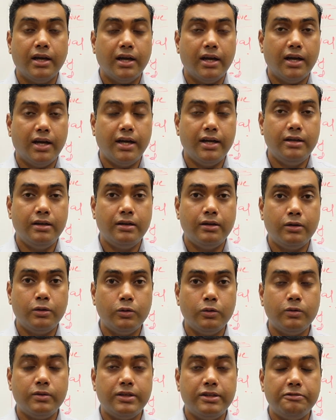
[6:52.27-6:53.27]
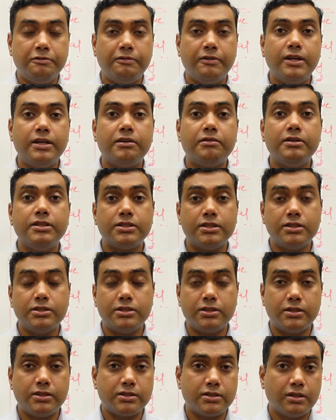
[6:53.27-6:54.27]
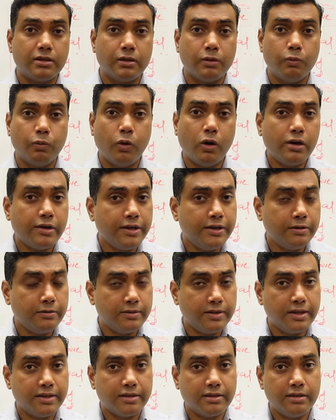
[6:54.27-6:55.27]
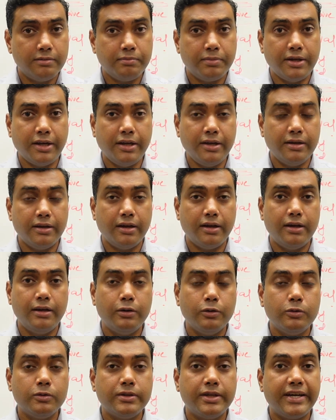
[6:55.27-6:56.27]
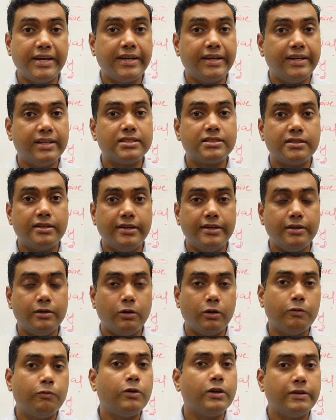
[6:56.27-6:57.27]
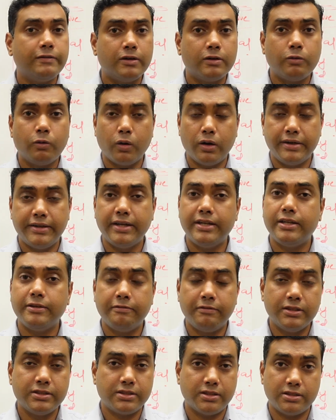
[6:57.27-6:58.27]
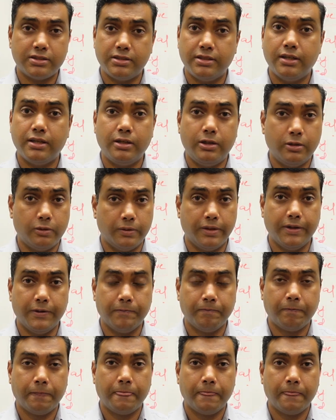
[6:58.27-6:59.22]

And two different researchers walk into that company and do their case study or whatever qualitative research they are doing.